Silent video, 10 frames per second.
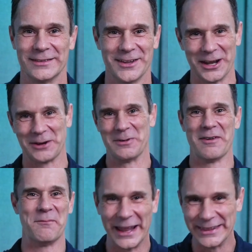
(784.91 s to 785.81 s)
not like we've
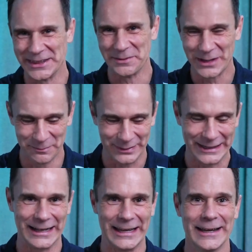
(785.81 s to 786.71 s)
abandoned them
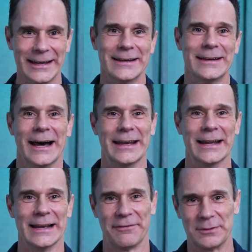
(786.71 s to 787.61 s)
completely and
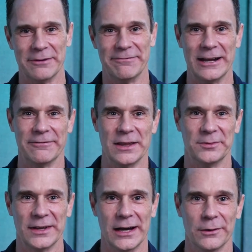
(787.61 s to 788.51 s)
left them to fend for
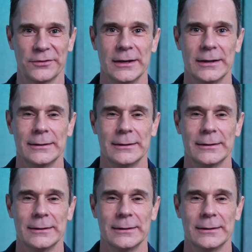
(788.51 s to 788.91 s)
themselves.